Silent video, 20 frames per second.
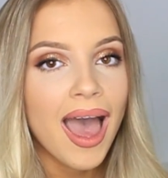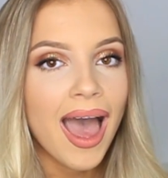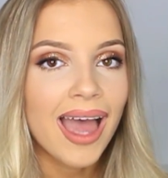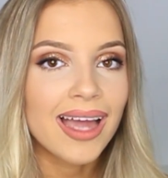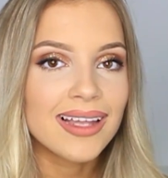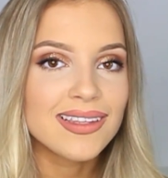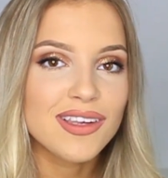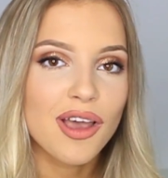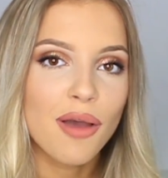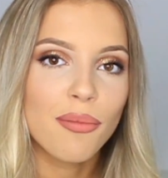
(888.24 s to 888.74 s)

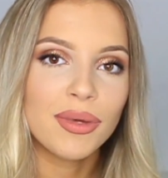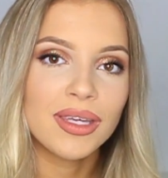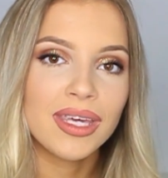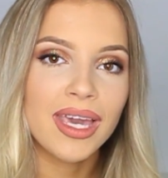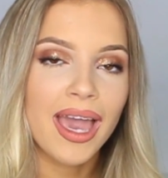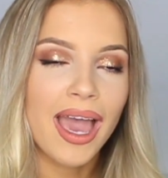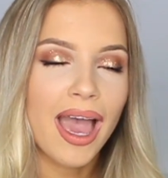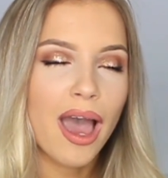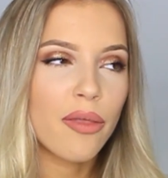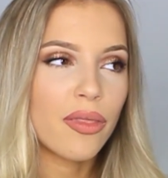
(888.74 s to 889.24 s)
and
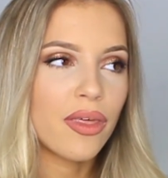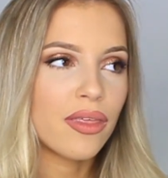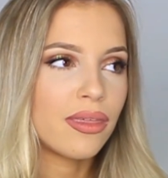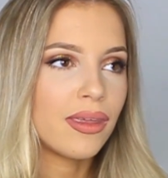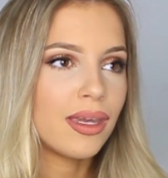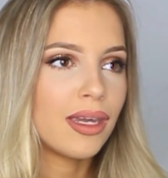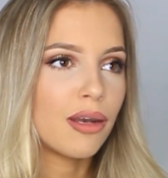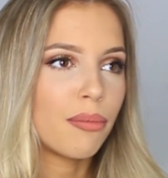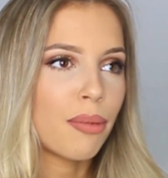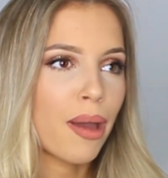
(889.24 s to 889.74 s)
yeah, how they're
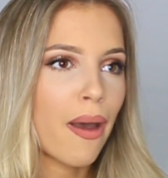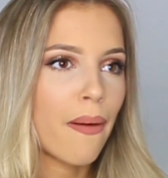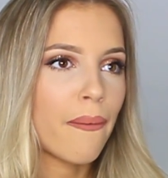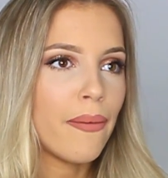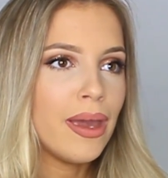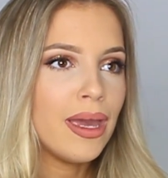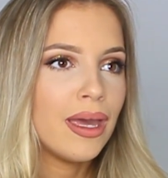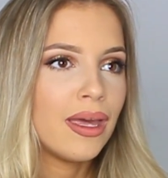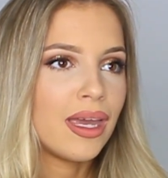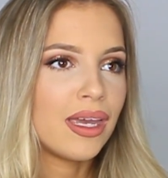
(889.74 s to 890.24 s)
thinking
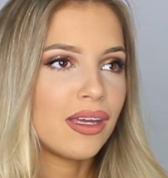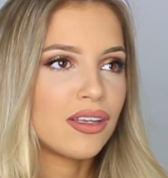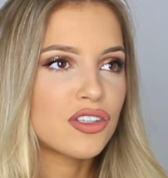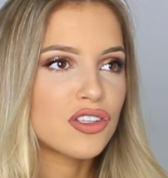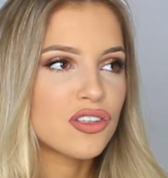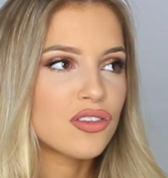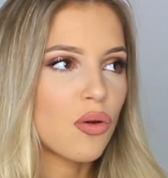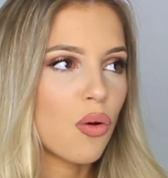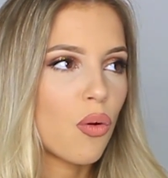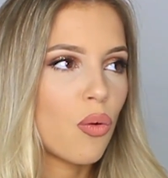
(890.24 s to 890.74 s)
about it,
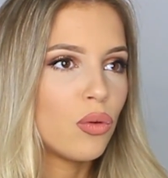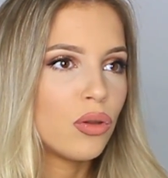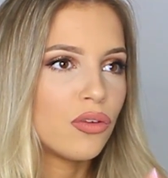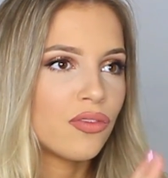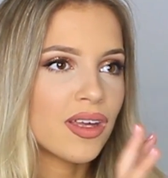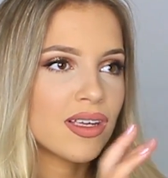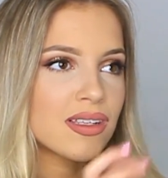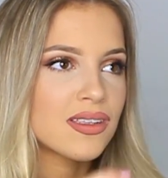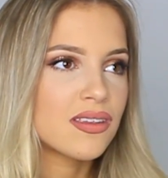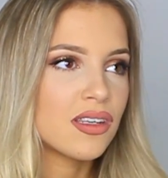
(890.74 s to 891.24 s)
just all of
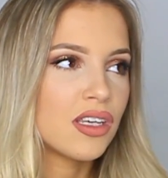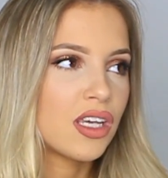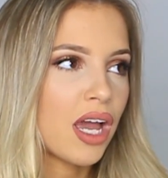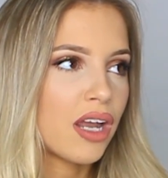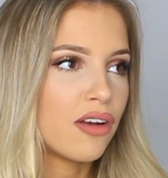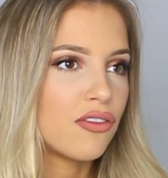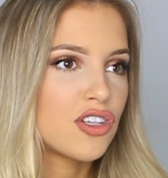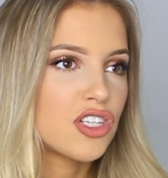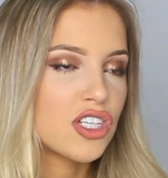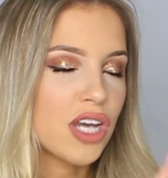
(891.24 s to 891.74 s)
those
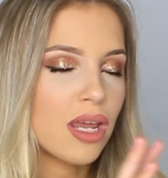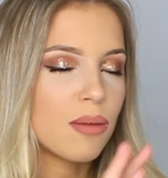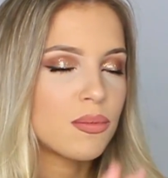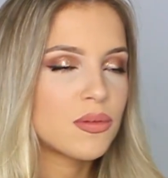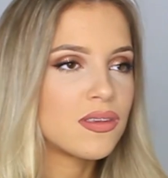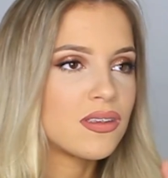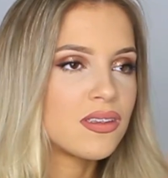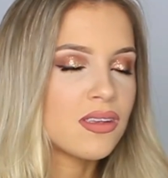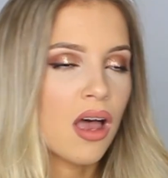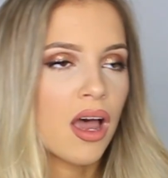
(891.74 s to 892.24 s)
kind of
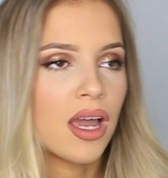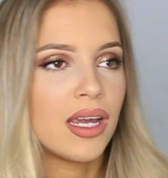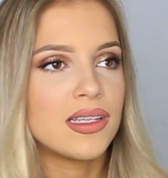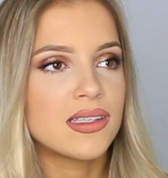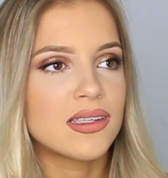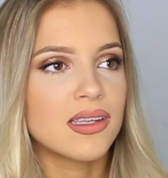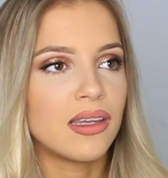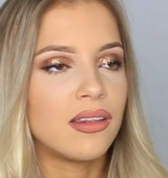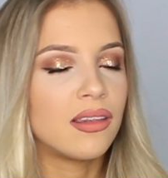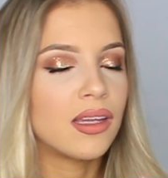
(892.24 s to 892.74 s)
shapes,
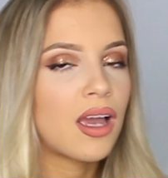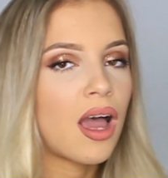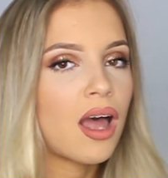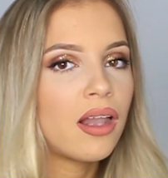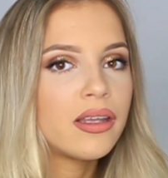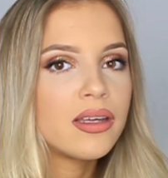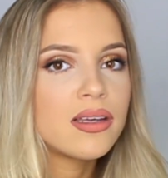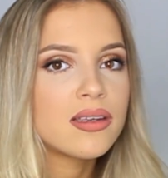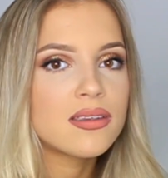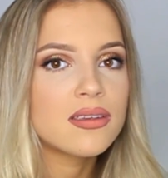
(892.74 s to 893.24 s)
designs, and the
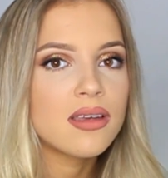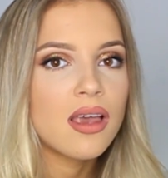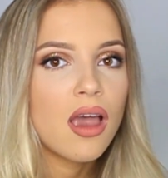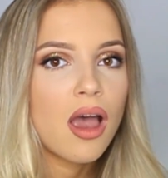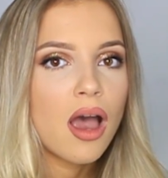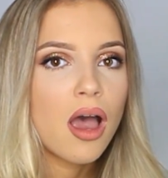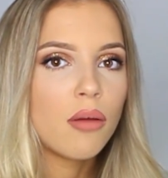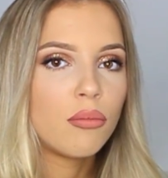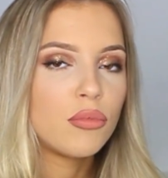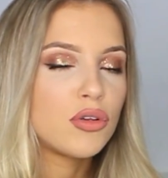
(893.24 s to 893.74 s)
colors
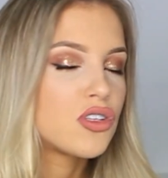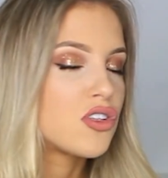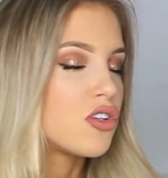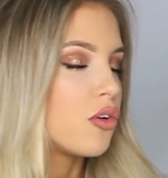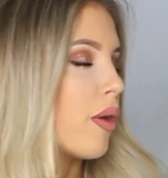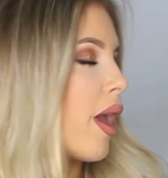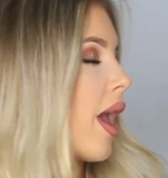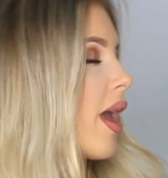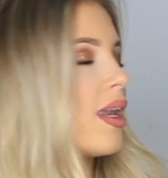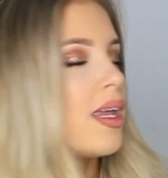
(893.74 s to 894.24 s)
would
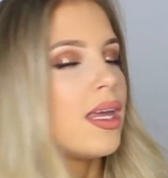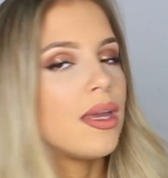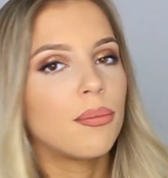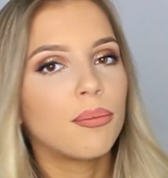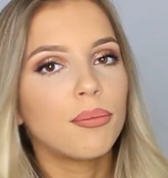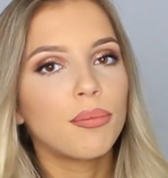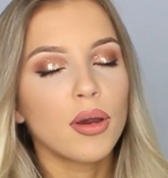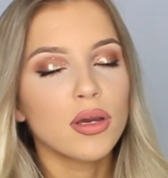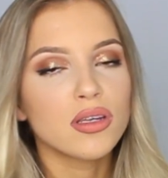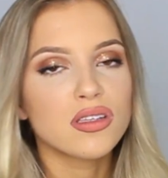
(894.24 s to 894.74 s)
suit
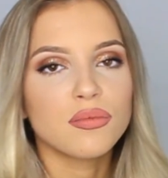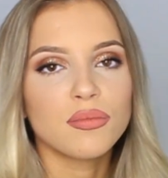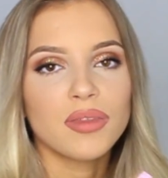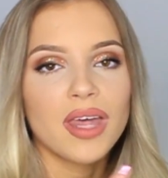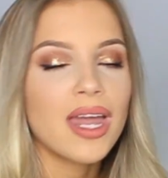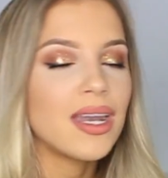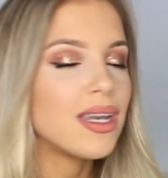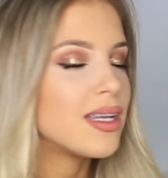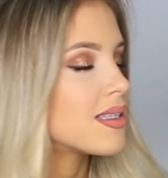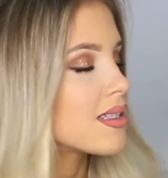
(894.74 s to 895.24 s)
any person
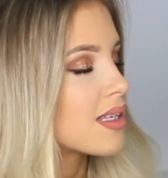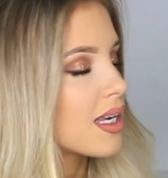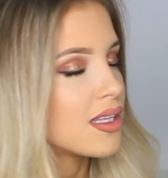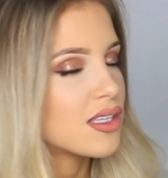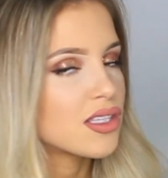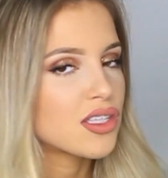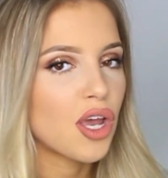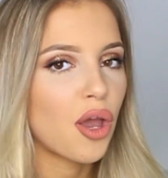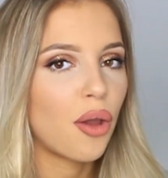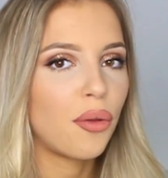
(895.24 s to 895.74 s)
with any
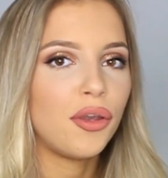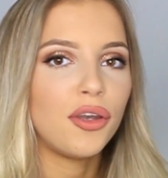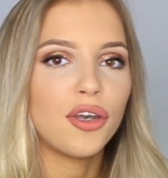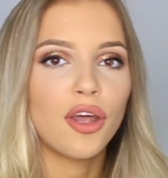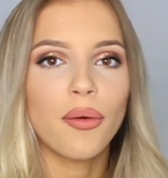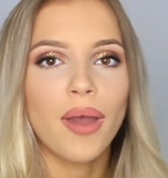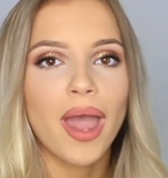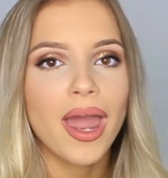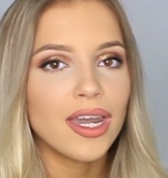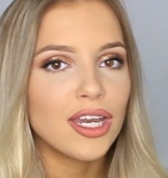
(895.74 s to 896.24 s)
skin tone, you
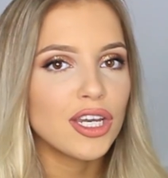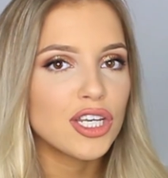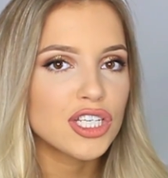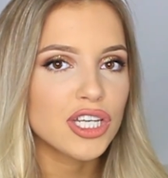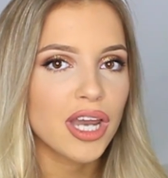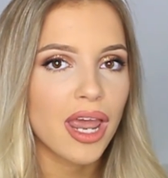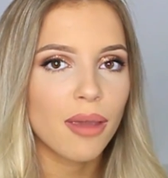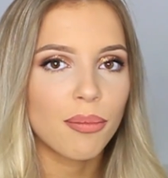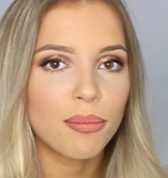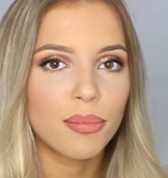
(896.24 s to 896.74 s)
know, any
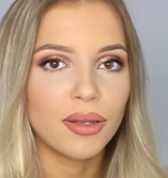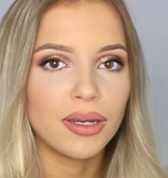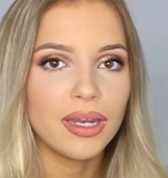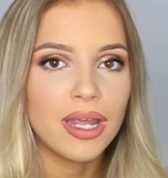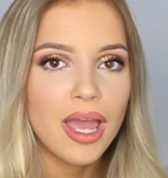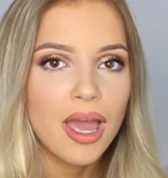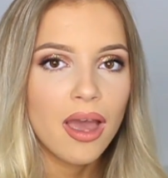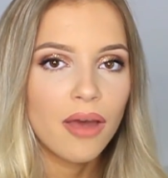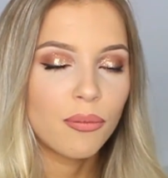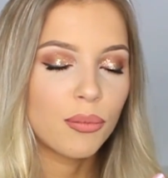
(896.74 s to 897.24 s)
shape. And
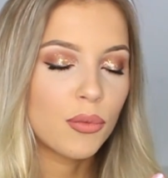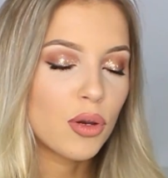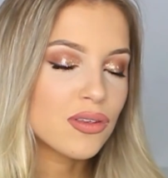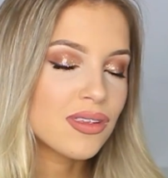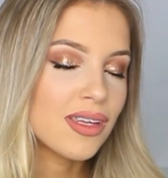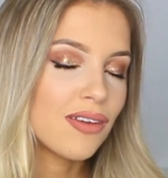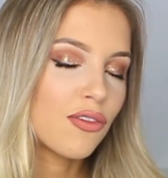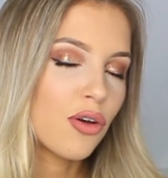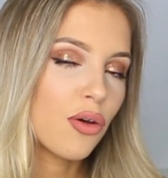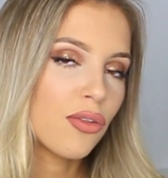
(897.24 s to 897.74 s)

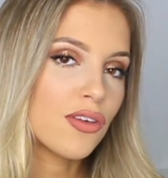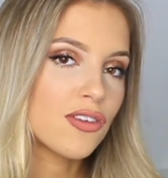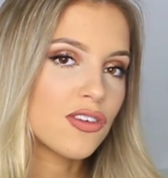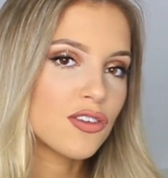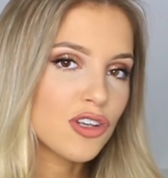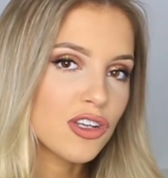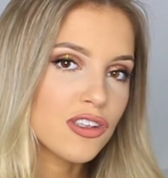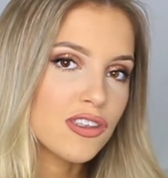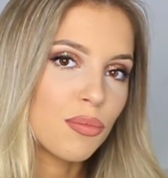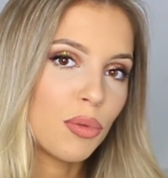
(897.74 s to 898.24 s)
because they've got those
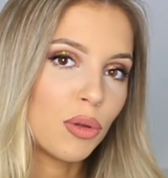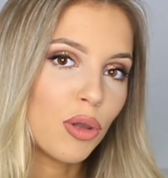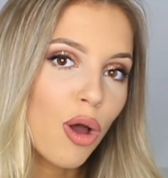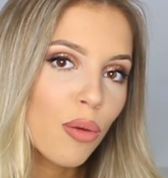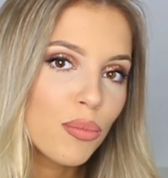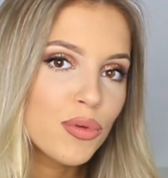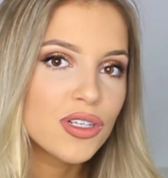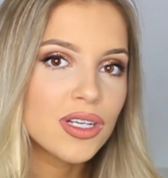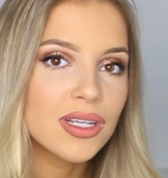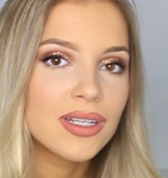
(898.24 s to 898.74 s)
adjustable
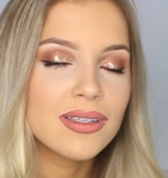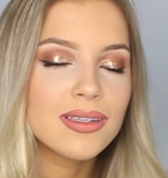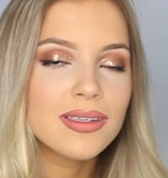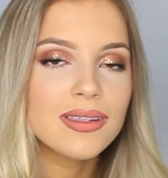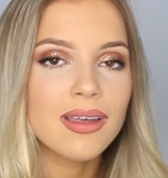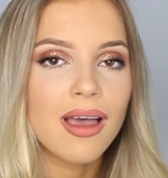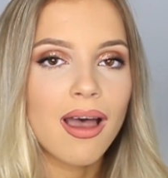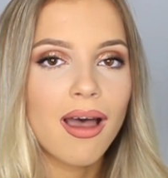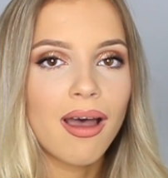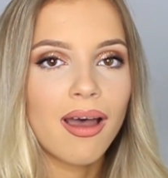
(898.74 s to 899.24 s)

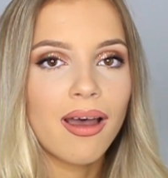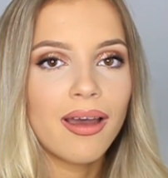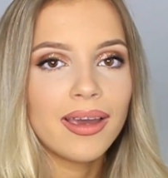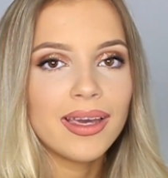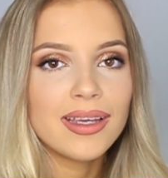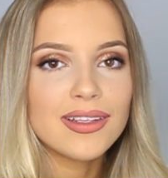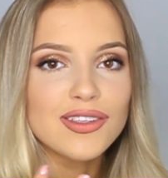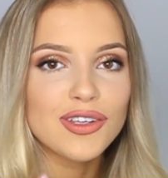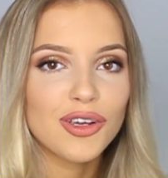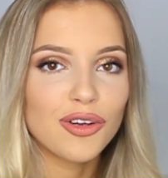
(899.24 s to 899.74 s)
options,
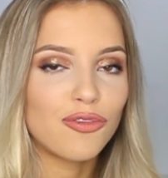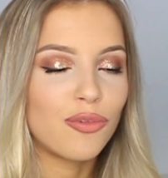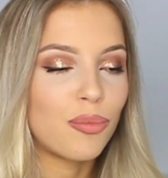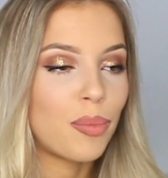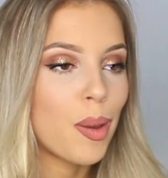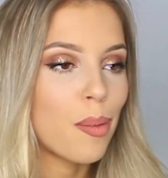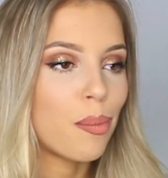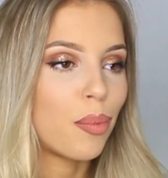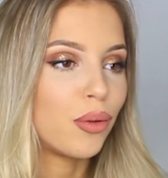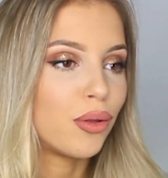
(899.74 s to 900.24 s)
it's good for
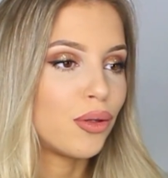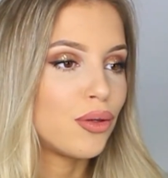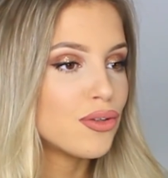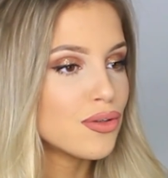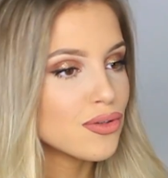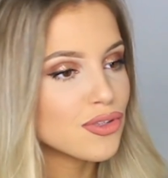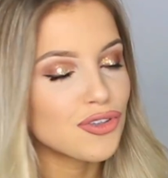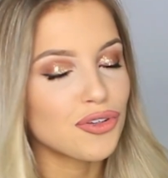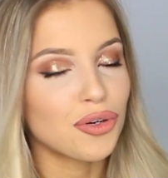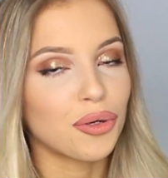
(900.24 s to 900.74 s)
people who
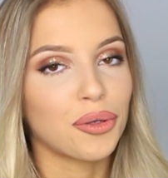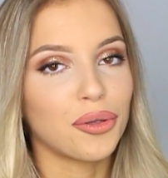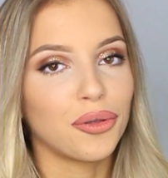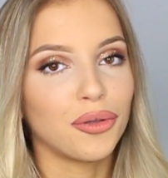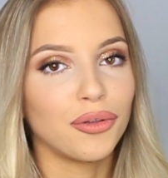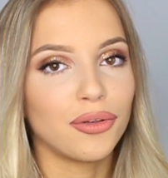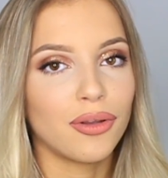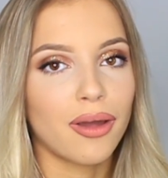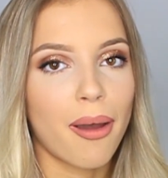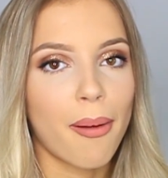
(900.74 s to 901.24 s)
do struggle
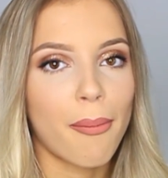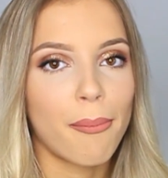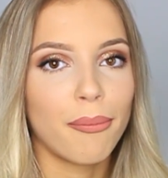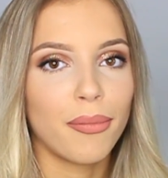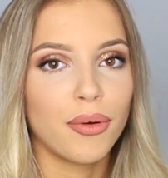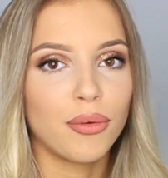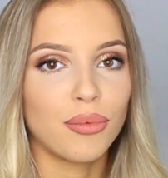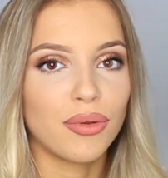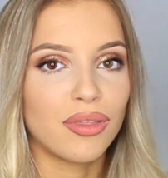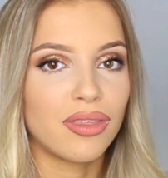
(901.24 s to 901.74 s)

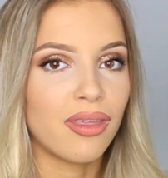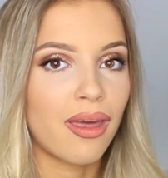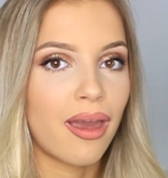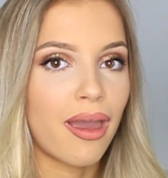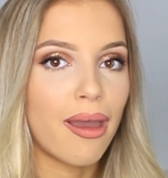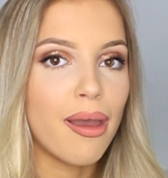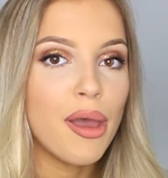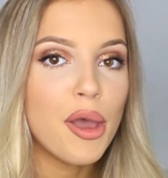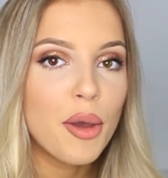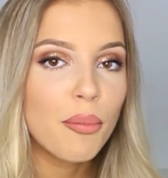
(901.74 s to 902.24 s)
with
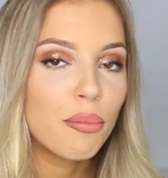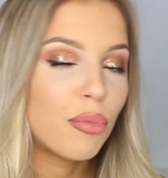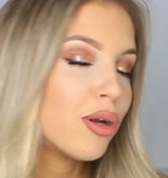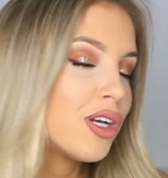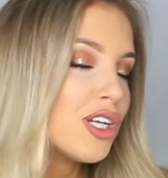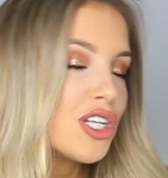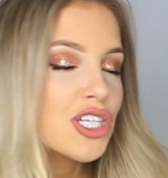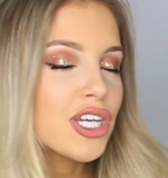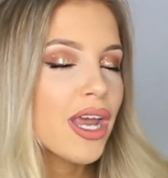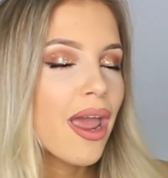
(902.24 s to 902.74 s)
their
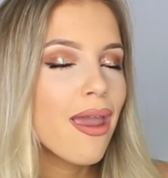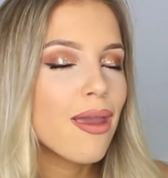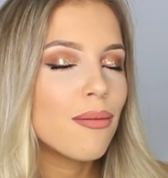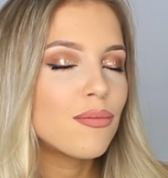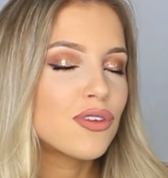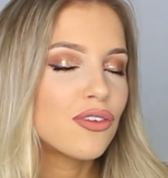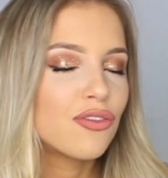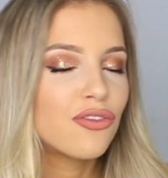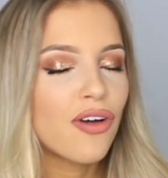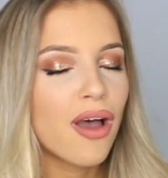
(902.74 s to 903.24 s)
body
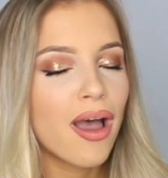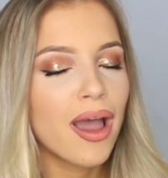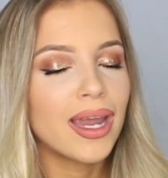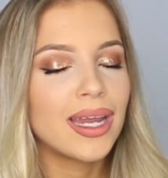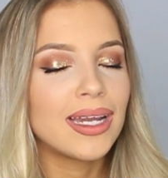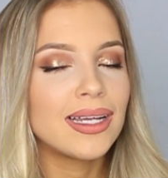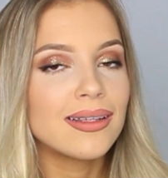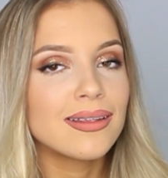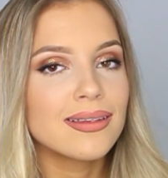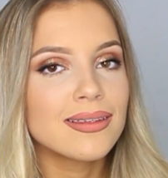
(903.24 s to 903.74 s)
shape to
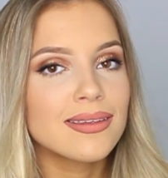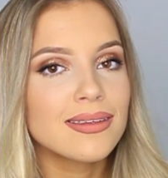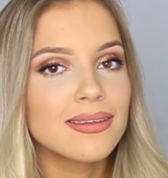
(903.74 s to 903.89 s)
find,